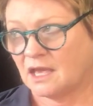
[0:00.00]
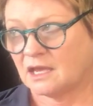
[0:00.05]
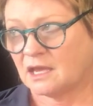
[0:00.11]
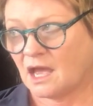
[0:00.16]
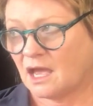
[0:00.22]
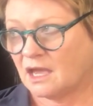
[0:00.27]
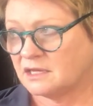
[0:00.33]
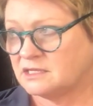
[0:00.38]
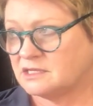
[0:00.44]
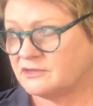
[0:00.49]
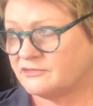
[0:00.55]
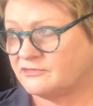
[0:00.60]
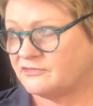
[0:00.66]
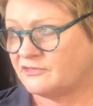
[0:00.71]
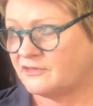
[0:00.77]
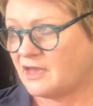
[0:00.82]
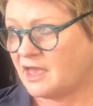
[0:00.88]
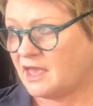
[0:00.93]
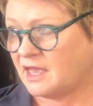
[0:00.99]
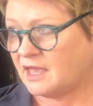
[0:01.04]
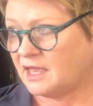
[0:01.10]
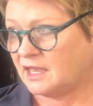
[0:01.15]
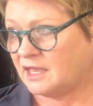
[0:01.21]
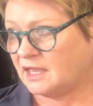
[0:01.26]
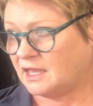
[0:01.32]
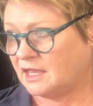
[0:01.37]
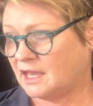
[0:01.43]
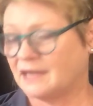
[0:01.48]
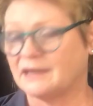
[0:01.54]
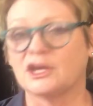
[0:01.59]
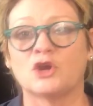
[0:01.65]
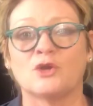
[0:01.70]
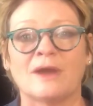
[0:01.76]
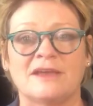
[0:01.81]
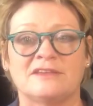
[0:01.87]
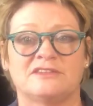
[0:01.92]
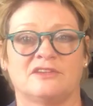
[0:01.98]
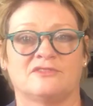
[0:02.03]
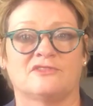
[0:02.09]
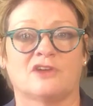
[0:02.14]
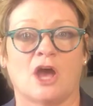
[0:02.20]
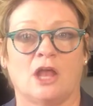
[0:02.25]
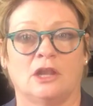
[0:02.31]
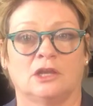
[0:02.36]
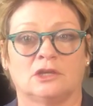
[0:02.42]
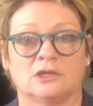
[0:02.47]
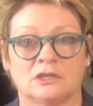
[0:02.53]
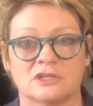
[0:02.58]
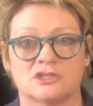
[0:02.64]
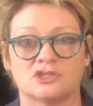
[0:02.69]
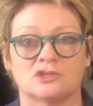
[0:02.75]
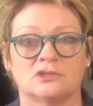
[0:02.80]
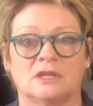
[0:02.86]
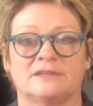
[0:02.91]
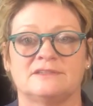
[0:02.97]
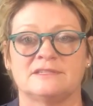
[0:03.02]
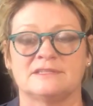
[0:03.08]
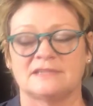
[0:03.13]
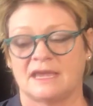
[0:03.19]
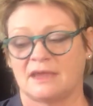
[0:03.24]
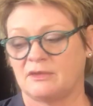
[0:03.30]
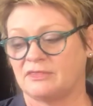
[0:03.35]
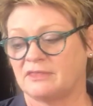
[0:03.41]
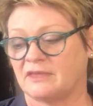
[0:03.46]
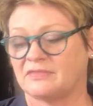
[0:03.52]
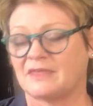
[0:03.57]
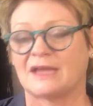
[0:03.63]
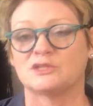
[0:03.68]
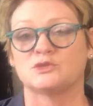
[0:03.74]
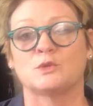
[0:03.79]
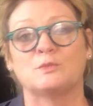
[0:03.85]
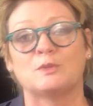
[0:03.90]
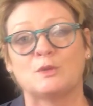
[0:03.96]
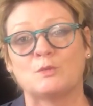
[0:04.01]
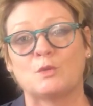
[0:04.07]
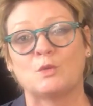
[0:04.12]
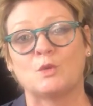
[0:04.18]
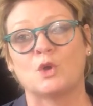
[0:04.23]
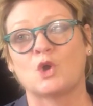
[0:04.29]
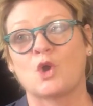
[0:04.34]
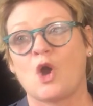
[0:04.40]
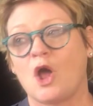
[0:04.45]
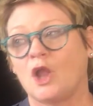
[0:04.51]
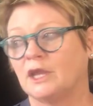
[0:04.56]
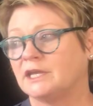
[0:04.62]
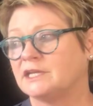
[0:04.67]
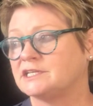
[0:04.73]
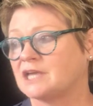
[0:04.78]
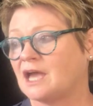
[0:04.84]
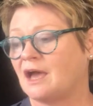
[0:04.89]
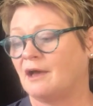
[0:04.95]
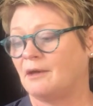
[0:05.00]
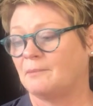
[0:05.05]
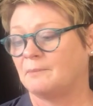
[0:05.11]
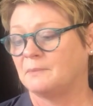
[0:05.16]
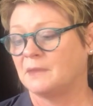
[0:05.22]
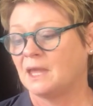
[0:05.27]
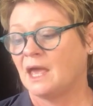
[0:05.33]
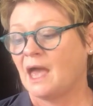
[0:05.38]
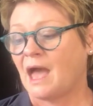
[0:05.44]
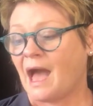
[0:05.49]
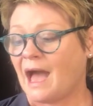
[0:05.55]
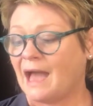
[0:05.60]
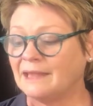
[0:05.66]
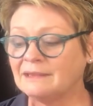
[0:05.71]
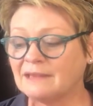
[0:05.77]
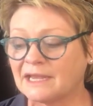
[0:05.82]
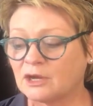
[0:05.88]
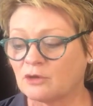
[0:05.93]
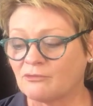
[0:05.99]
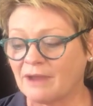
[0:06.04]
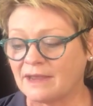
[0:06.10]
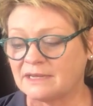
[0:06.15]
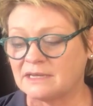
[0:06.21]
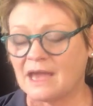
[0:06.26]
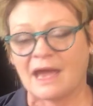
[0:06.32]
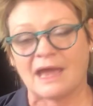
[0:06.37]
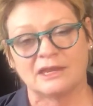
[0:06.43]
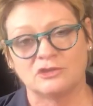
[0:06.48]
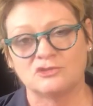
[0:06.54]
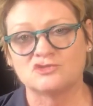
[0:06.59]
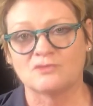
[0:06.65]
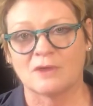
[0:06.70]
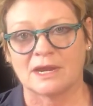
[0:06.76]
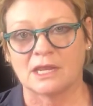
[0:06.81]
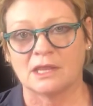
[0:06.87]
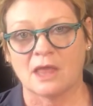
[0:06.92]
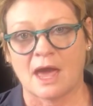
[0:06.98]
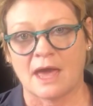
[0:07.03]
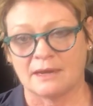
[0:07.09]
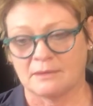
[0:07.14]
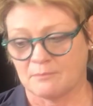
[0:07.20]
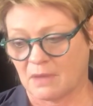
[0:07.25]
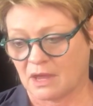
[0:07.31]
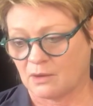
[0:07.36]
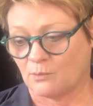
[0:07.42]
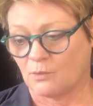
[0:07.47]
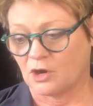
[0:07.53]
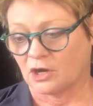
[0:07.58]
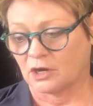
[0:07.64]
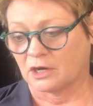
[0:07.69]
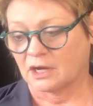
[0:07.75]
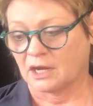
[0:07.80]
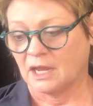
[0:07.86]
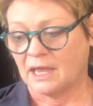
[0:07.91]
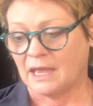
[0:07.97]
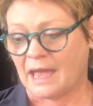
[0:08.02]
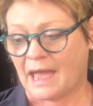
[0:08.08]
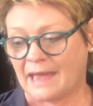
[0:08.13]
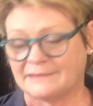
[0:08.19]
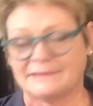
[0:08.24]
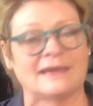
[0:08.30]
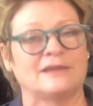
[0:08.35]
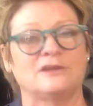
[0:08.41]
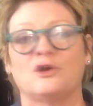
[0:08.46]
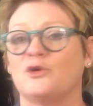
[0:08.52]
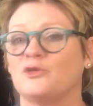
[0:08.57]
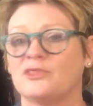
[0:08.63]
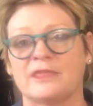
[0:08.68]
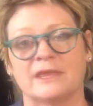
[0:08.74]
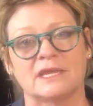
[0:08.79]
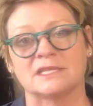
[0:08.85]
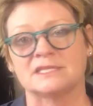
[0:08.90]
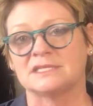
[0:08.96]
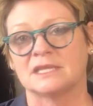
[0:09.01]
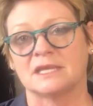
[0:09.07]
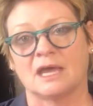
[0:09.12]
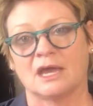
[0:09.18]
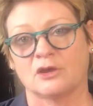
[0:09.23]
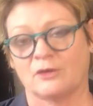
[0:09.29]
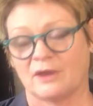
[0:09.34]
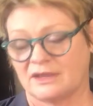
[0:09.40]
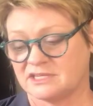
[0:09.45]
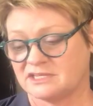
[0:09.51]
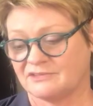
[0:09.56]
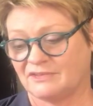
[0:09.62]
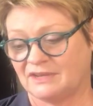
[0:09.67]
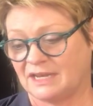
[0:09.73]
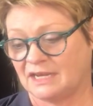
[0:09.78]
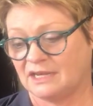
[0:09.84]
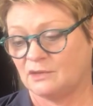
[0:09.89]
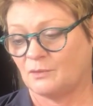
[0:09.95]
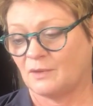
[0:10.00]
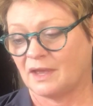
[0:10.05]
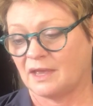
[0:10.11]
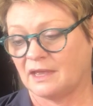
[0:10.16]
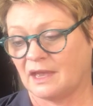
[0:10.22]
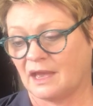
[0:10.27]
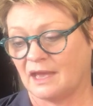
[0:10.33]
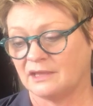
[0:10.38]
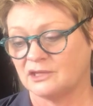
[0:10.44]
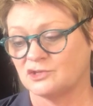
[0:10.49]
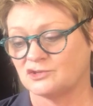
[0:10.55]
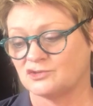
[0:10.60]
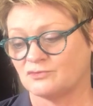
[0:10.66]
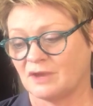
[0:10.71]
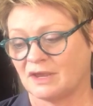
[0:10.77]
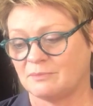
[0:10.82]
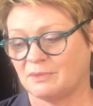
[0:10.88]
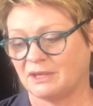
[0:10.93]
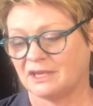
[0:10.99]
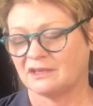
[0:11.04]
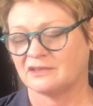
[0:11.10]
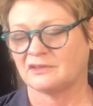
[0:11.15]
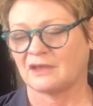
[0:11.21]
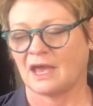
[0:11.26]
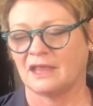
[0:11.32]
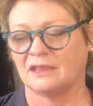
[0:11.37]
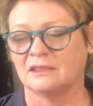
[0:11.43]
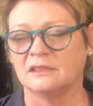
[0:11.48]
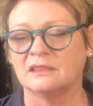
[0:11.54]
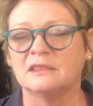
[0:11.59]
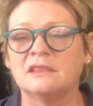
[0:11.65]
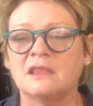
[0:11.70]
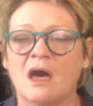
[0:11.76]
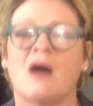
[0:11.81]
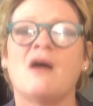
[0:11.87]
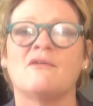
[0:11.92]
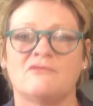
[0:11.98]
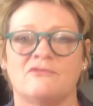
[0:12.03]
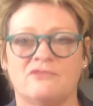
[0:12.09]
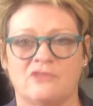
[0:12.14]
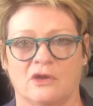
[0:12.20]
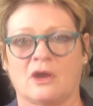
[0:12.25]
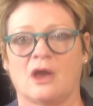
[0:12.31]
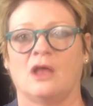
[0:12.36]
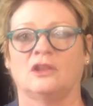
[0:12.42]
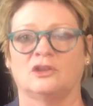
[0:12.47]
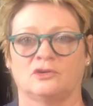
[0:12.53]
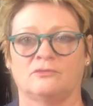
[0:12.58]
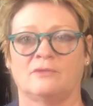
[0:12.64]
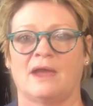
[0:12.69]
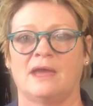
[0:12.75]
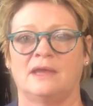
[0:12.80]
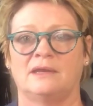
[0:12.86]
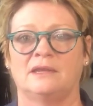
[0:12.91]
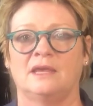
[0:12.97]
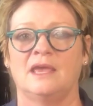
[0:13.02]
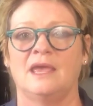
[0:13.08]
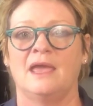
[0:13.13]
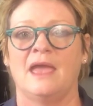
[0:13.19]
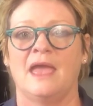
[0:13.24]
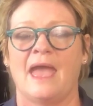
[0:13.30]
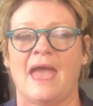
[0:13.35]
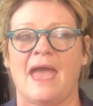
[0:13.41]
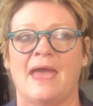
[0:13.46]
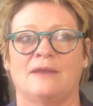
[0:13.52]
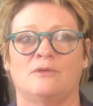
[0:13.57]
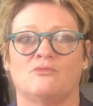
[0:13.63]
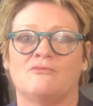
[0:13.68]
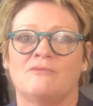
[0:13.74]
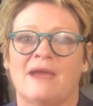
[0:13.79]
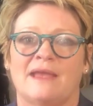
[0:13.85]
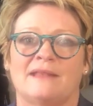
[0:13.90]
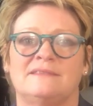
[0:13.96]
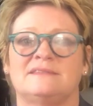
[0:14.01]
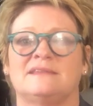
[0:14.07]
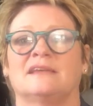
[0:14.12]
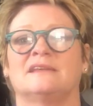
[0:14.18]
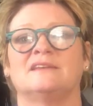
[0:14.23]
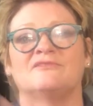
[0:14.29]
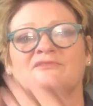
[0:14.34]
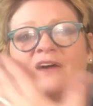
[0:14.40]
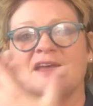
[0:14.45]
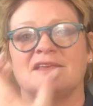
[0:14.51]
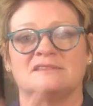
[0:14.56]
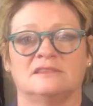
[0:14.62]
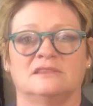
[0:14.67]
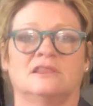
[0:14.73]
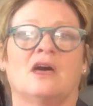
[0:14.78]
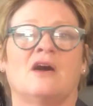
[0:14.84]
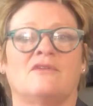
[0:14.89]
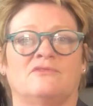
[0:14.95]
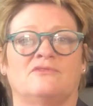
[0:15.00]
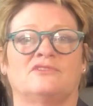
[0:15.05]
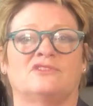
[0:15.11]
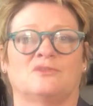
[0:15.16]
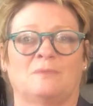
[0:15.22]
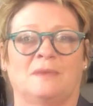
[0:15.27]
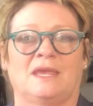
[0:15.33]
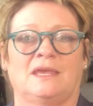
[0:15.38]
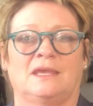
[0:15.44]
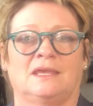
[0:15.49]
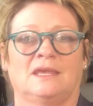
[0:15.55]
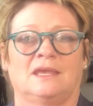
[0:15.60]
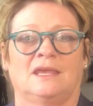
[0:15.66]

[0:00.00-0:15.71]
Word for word: kind of a an aggressive color. Let's let's say that that's what people will call it. Um, I like red. I use red a lot in my work, and I don't think it's aggressive in any way. I use red because I love the color red, and red signifies love to me.